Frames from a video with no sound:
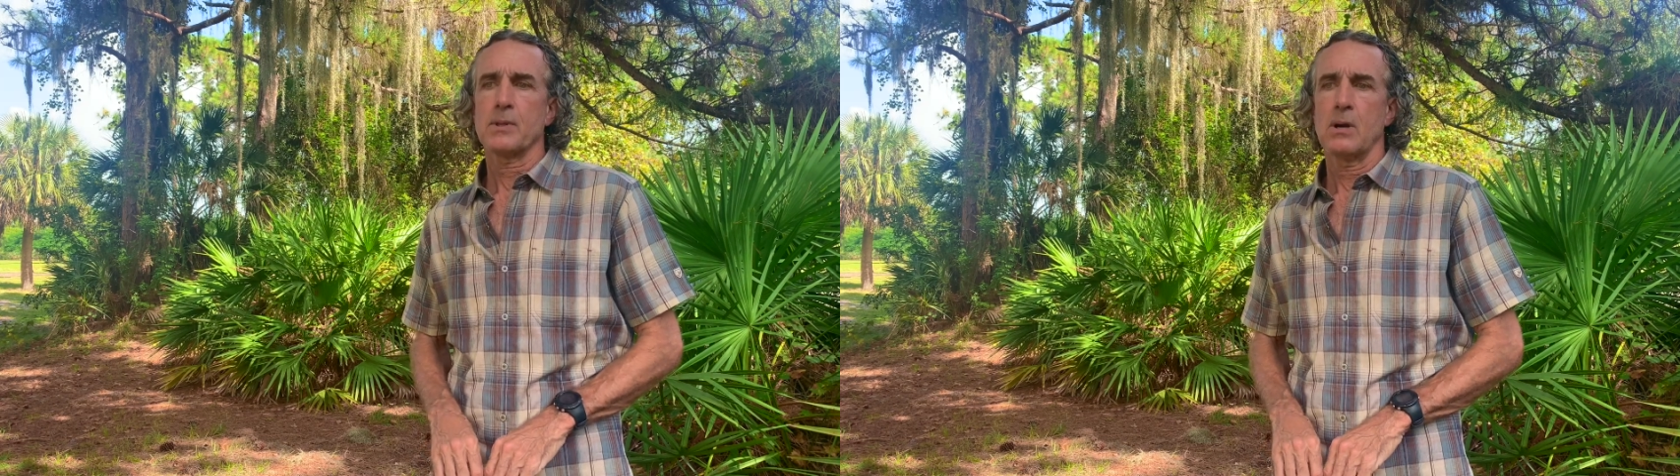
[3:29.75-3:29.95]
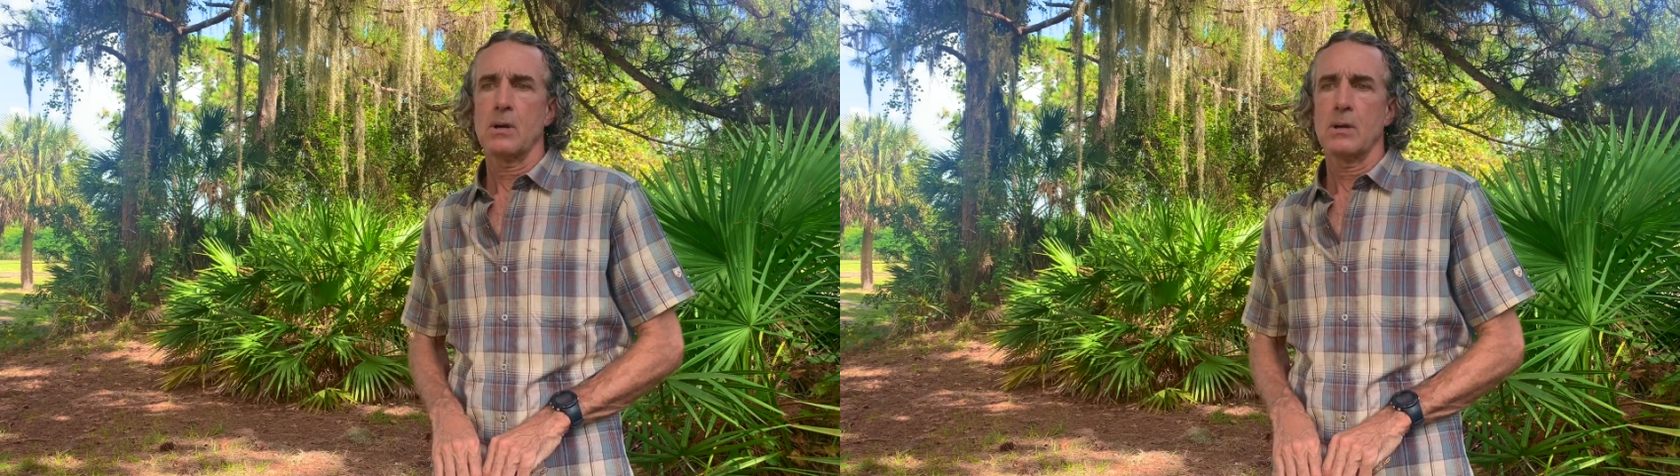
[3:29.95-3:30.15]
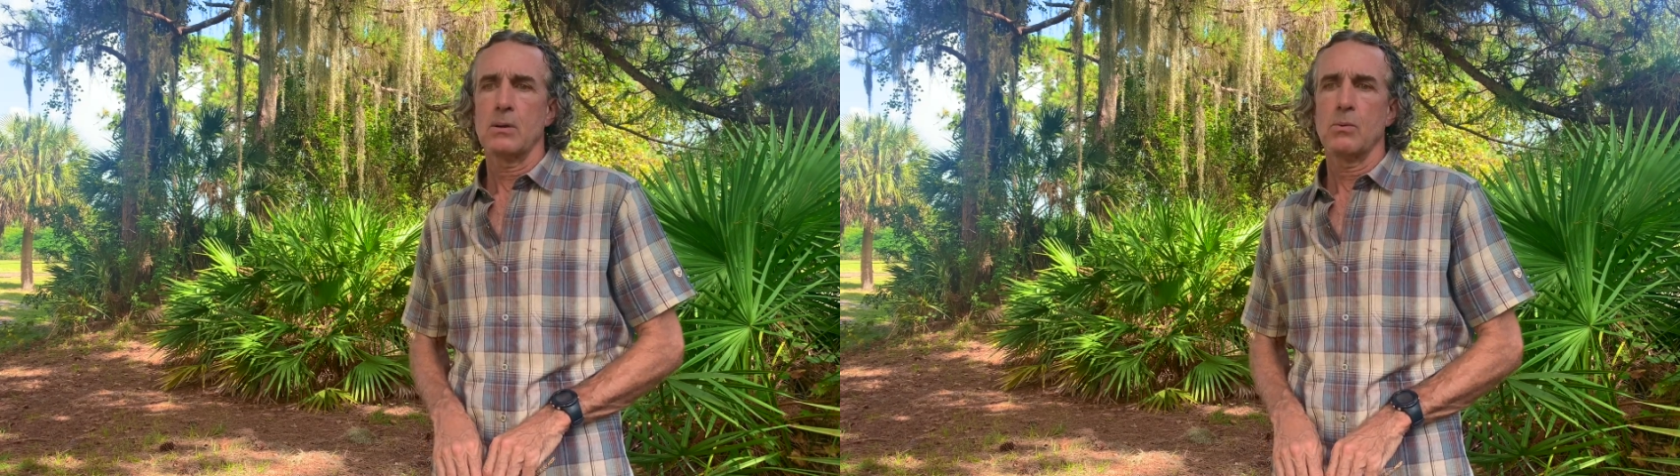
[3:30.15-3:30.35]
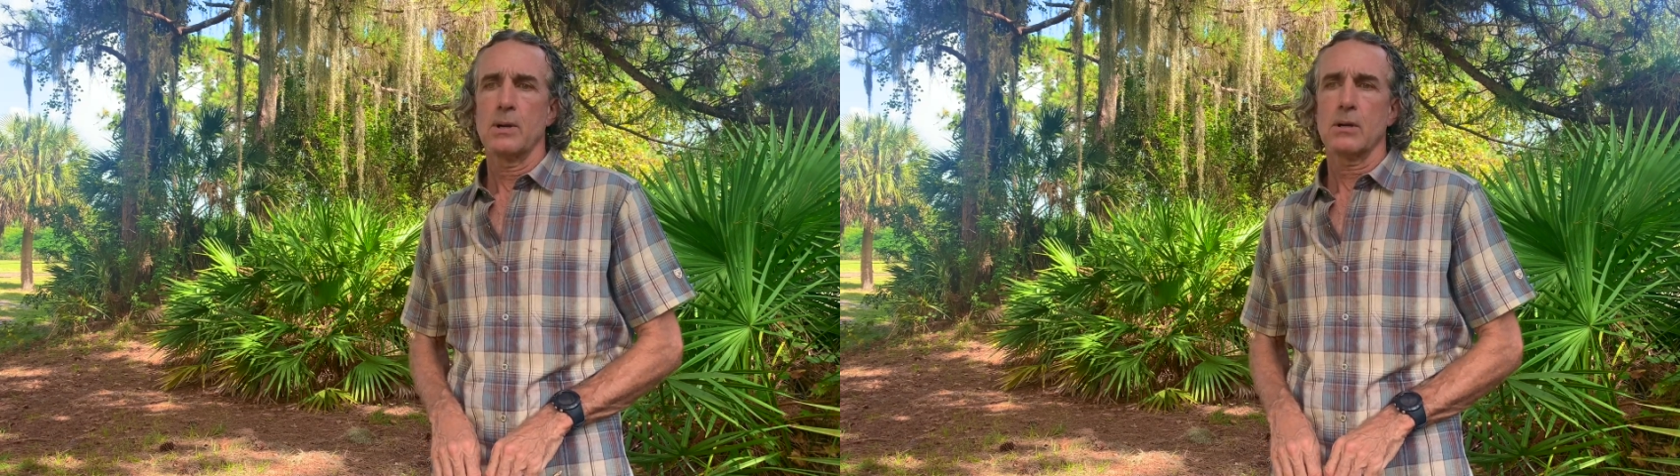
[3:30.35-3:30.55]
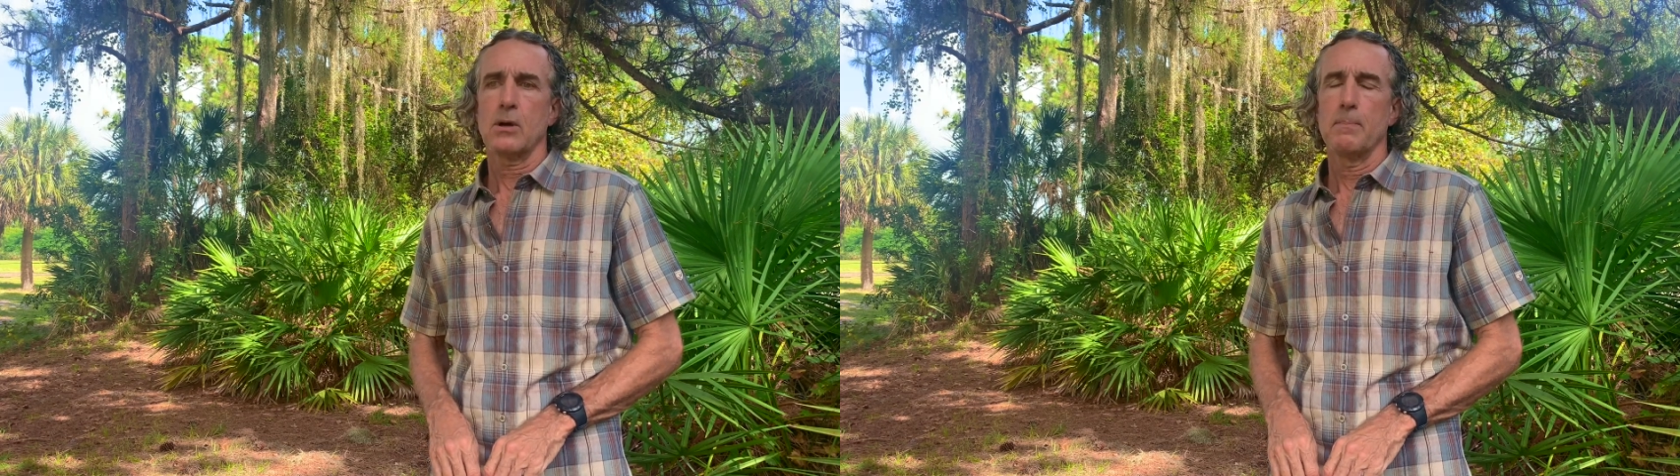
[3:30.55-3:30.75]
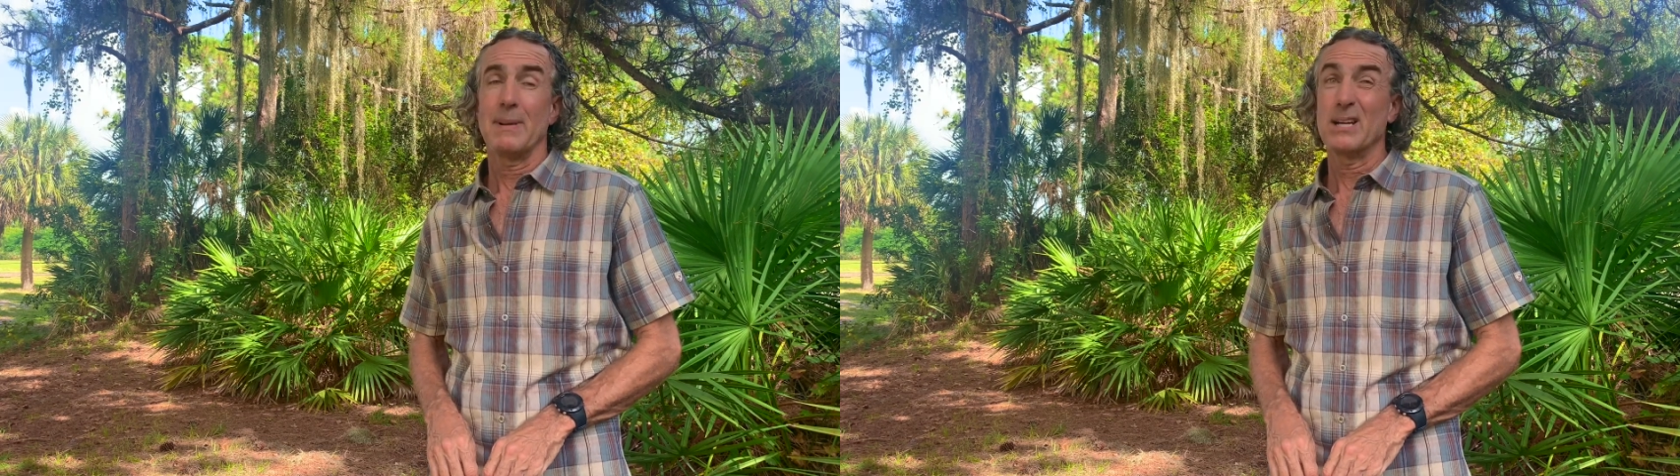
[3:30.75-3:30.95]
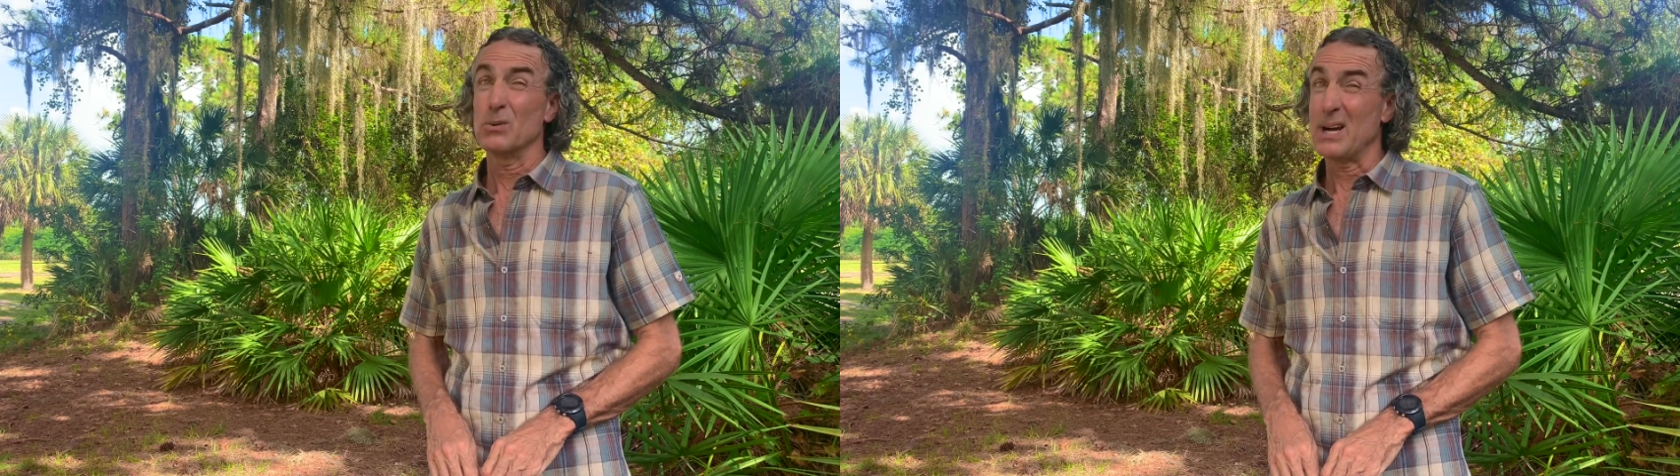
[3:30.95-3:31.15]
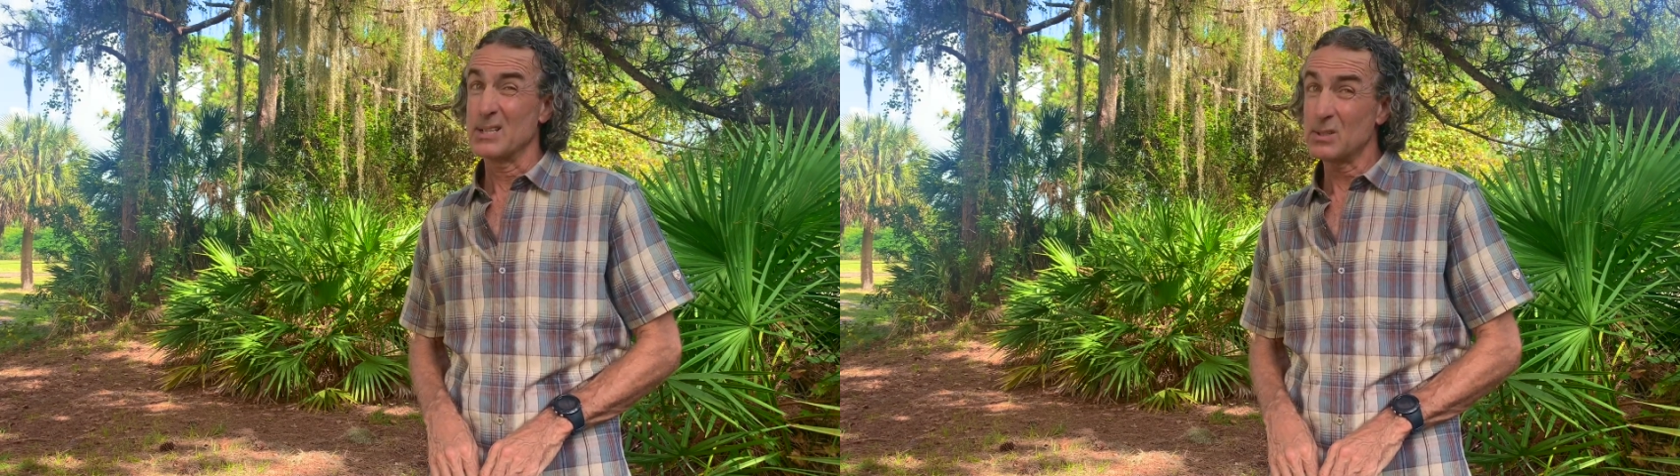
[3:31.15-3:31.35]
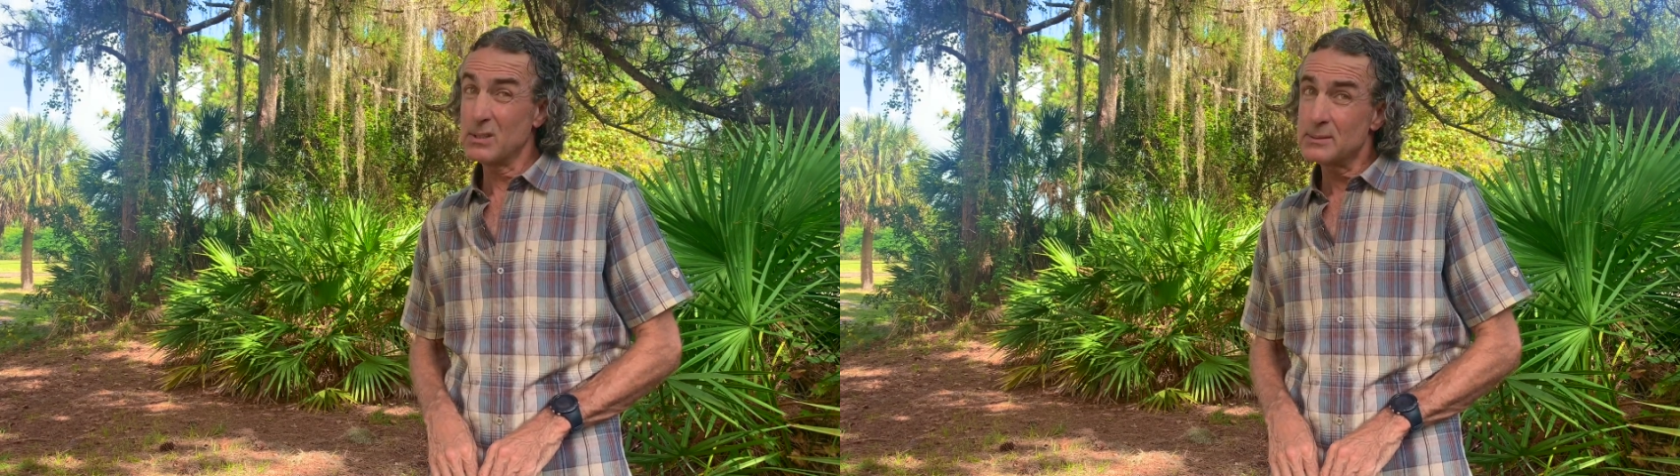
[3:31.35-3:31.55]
are what are called mycorrhizal,